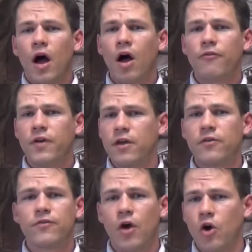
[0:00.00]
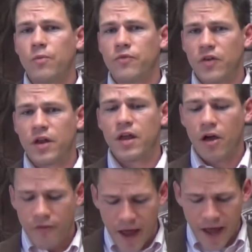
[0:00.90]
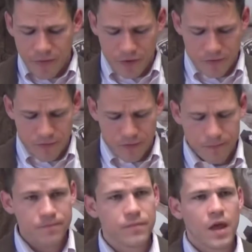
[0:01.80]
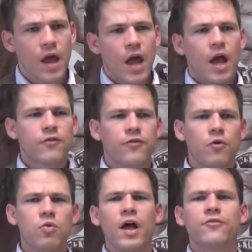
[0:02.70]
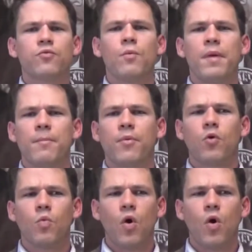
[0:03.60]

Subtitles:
Of his home city of Athens. And so let's remember